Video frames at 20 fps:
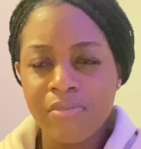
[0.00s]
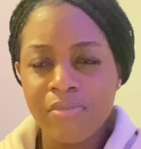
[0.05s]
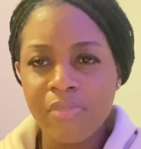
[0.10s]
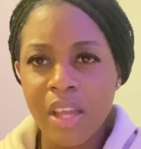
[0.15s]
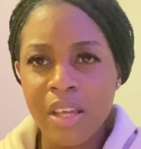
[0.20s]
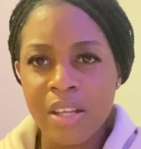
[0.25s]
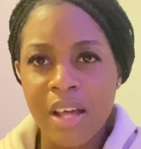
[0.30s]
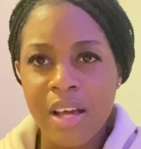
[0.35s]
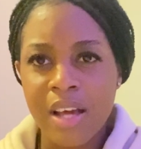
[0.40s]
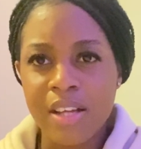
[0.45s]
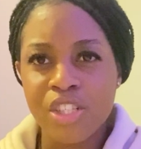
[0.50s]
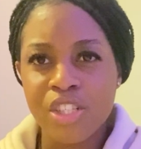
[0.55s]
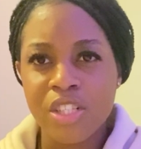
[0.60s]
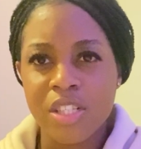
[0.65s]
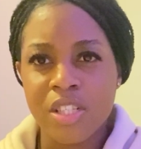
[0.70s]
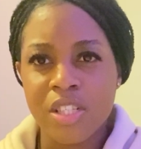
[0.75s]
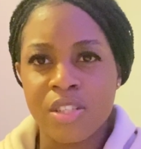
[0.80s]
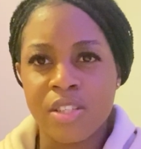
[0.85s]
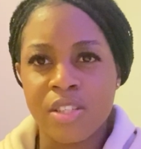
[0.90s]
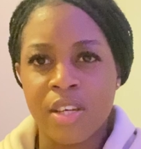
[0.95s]
It actually
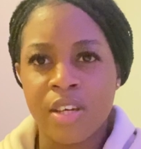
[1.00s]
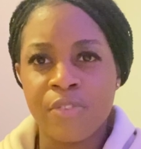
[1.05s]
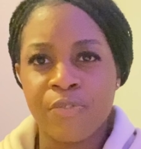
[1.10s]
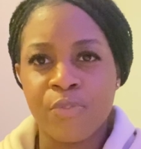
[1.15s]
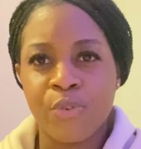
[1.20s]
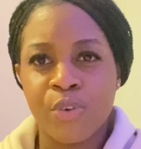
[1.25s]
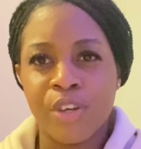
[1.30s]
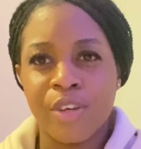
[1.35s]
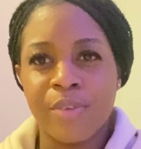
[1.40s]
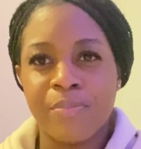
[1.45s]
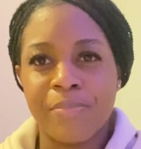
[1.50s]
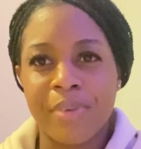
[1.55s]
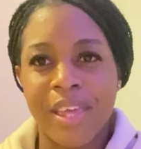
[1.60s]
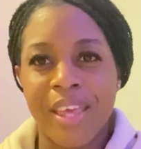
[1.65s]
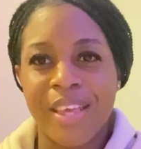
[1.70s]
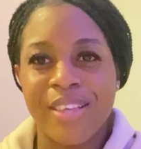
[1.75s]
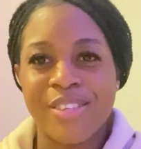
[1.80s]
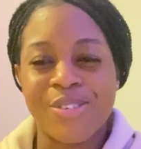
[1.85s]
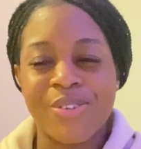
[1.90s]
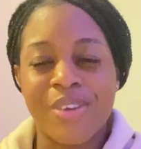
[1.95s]
is good for you,
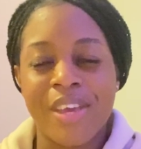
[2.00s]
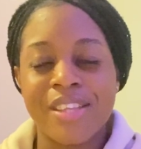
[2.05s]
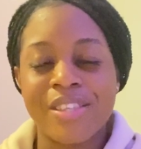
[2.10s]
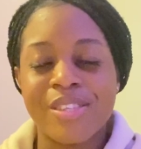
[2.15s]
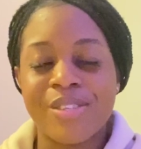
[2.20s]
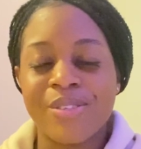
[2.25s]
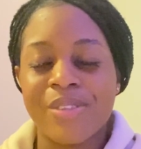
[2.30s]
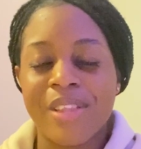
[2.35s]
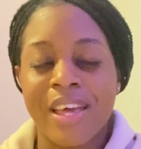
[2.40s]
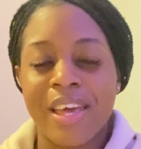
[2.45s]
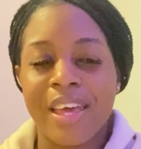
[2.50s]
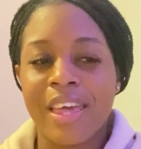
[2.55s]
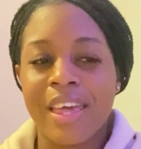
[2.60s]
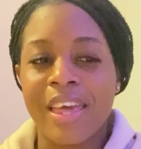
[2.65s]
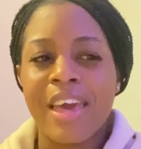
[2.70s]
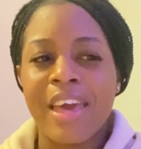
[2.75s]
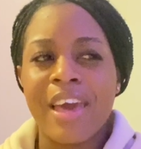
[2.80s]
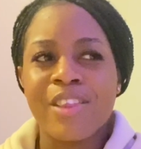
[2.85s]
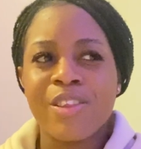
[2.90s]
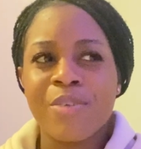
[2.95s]
because you get to like,
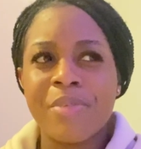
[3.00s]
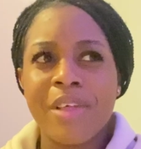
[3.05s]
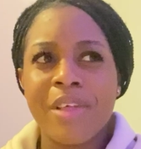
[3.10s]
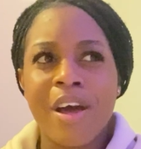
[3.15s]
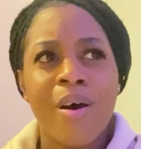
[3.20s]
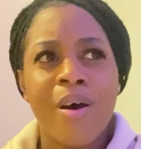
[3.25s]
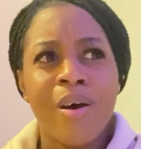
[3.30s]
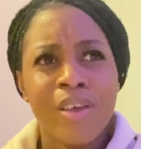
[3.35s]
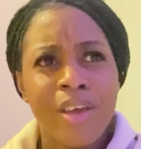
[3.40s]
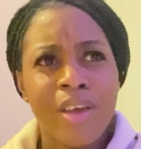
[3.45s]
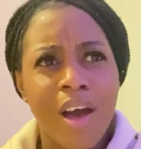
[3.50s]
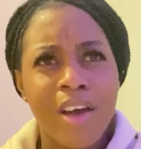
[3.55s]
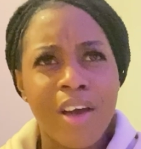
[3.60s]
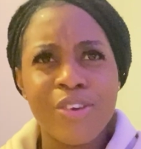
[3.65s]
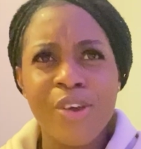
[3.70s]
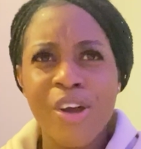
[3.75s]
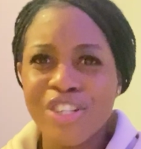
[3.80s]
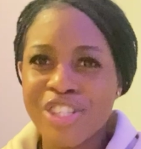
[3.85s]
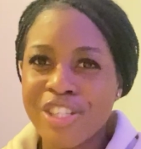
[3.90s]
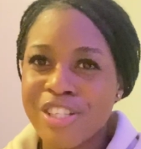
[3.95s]
they'll be like, oh yeah,
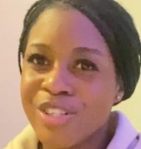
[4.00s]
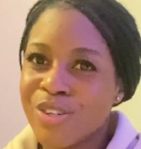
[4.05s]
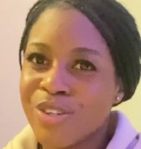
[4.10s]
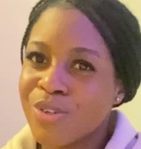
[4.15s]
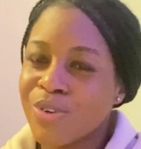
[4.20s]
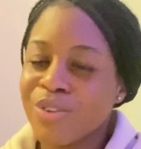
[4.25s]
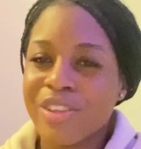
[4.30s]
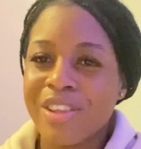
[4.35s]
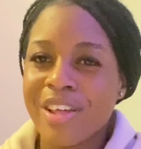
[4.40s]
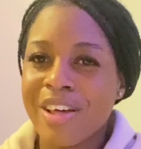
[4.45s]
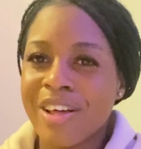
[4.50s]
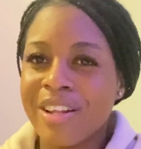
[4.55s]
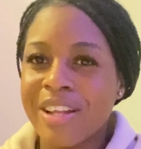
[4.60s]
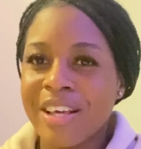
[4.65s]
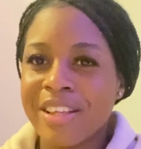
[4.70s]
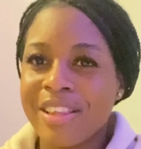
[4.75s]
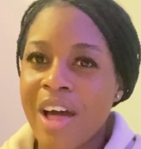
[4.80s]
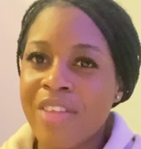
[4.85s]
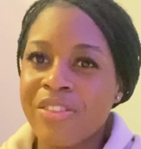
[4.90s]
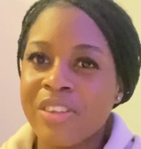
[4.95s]
you actually know
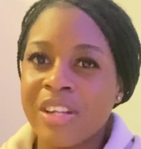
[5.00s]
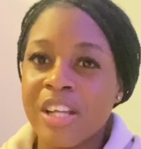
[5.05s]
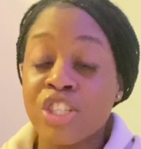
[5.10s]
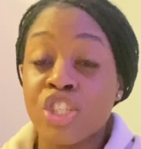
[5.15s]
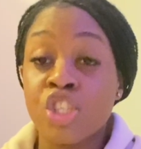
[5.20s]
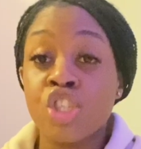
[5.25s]
like the other lectures.